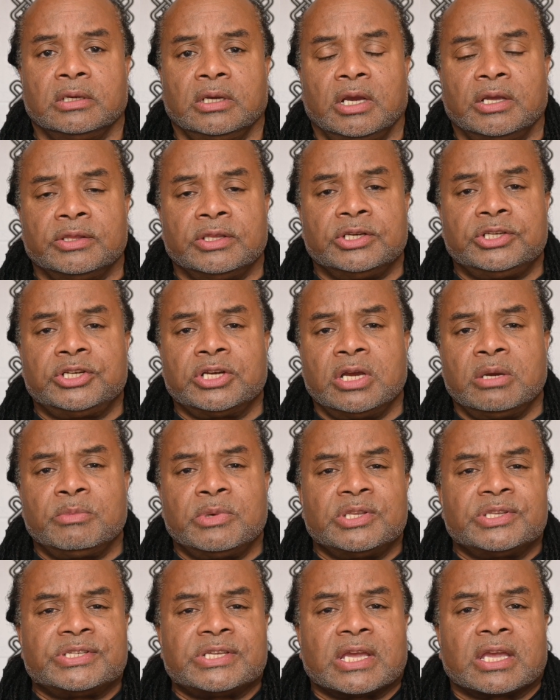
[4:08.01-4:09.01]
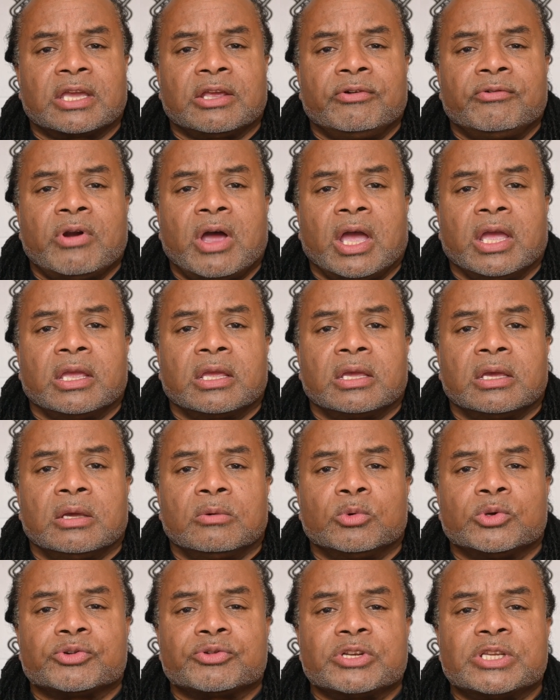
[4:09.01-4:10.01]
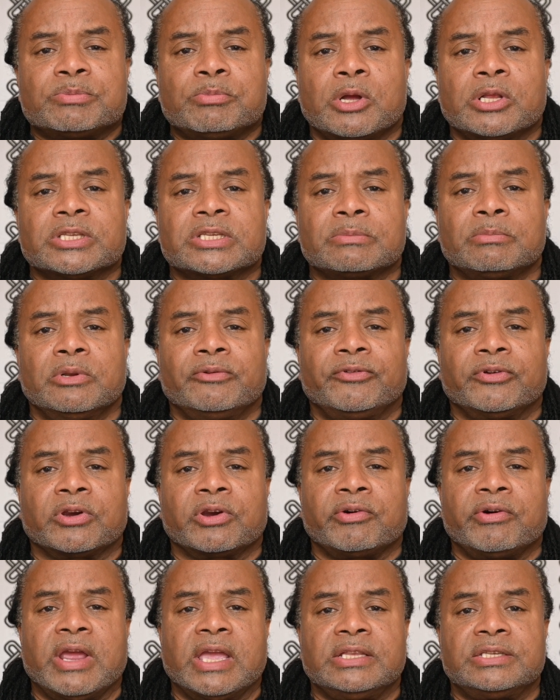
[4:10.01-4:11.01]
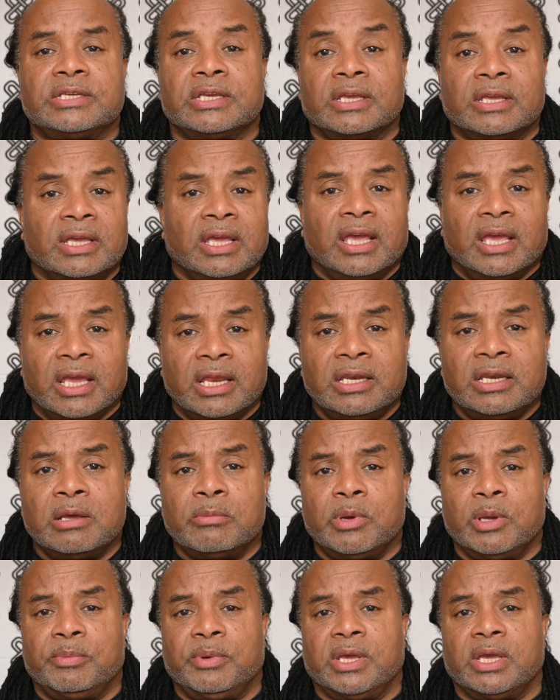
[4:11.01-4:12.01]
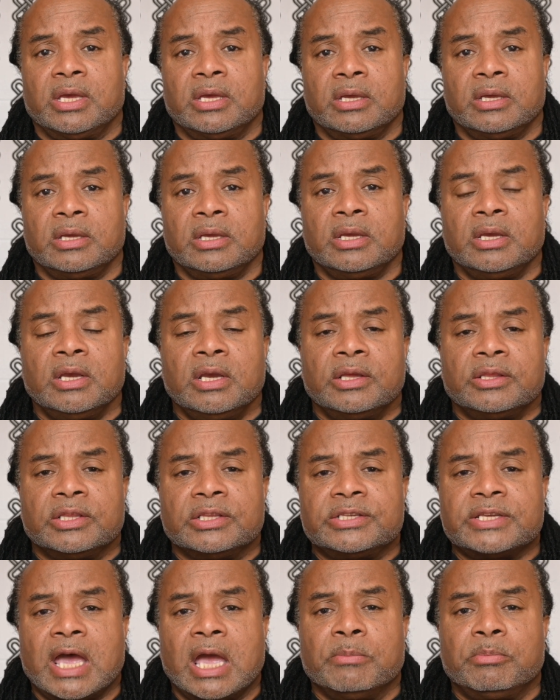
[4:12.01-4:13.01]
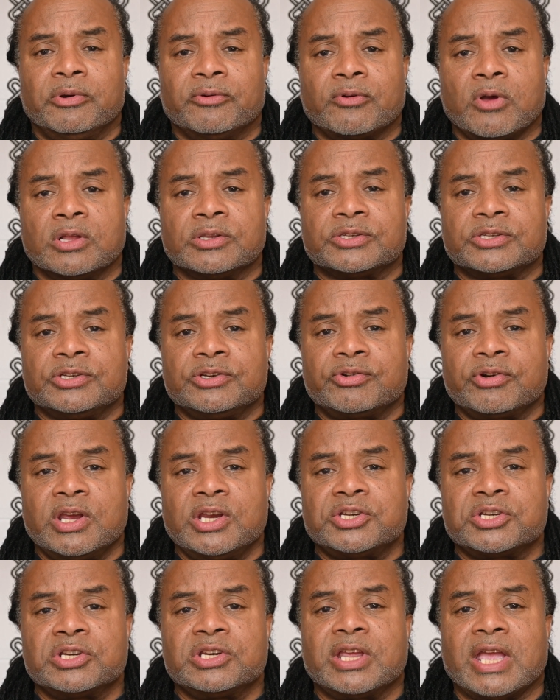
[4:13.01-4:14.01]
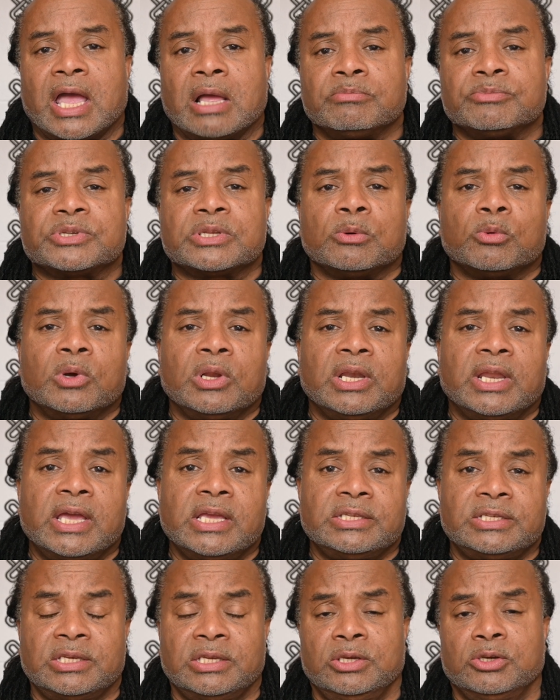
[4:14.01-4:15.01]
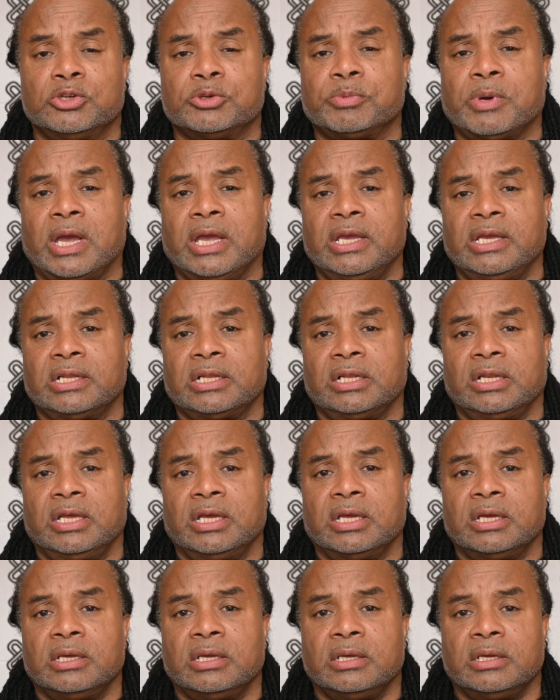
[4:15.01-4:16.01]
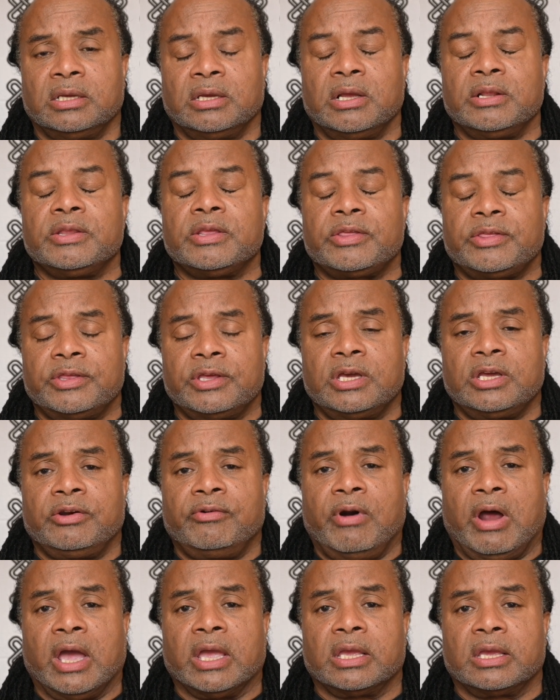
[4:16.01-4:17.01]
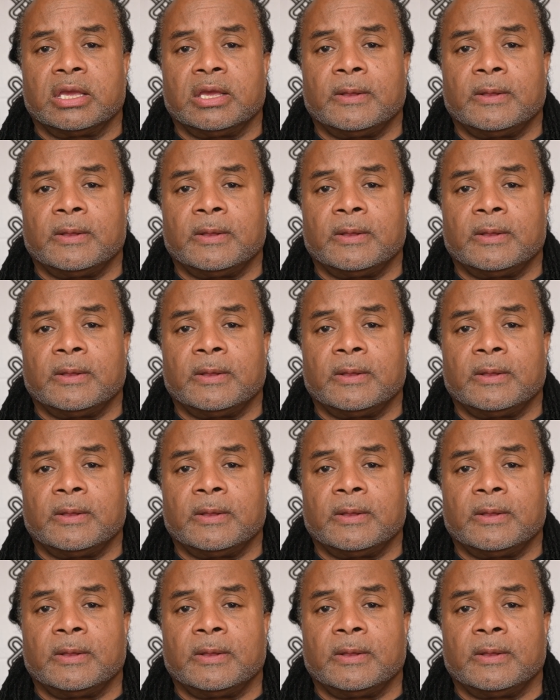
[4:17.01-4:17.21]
And the German Second Reich was responsible for creating in Namibia the type of concentration camps that were later used by Hitler and the Third Reich.